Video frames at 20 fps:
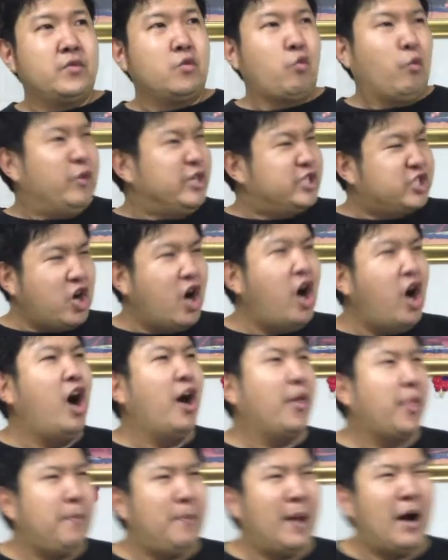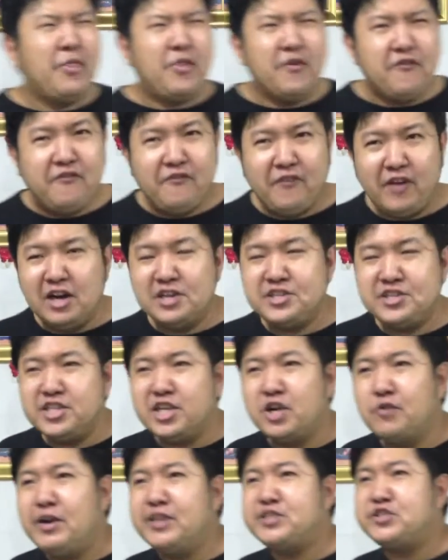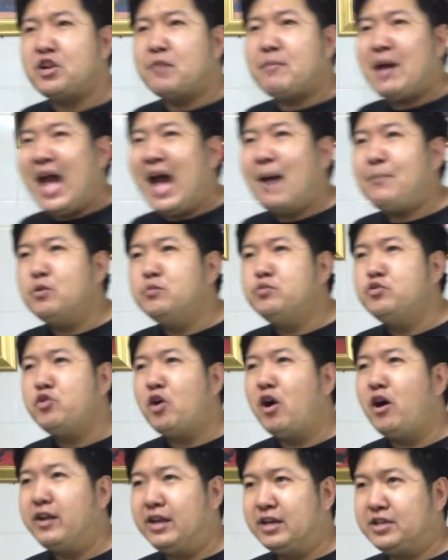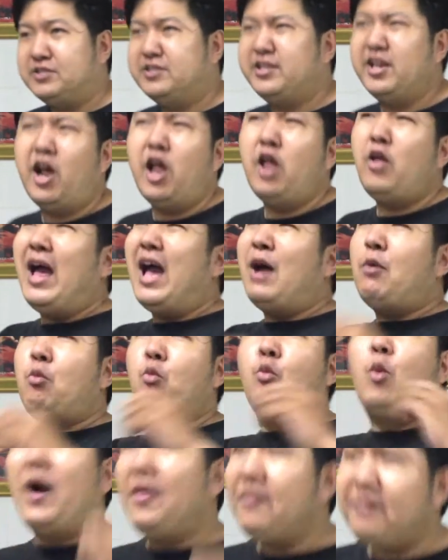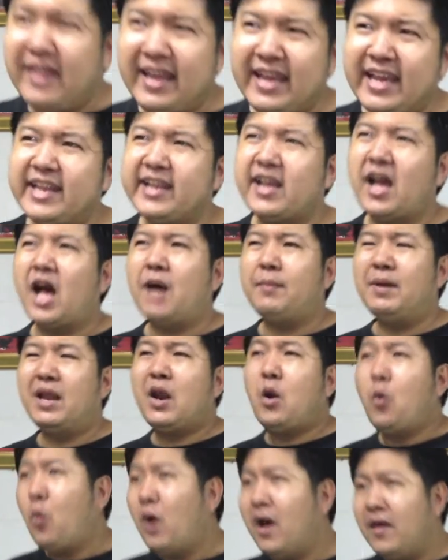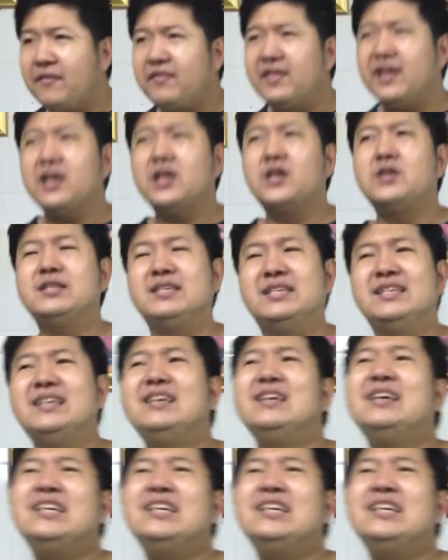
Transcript: When we talk about the first generation of Apple products, they all have one thing in common and one thing only.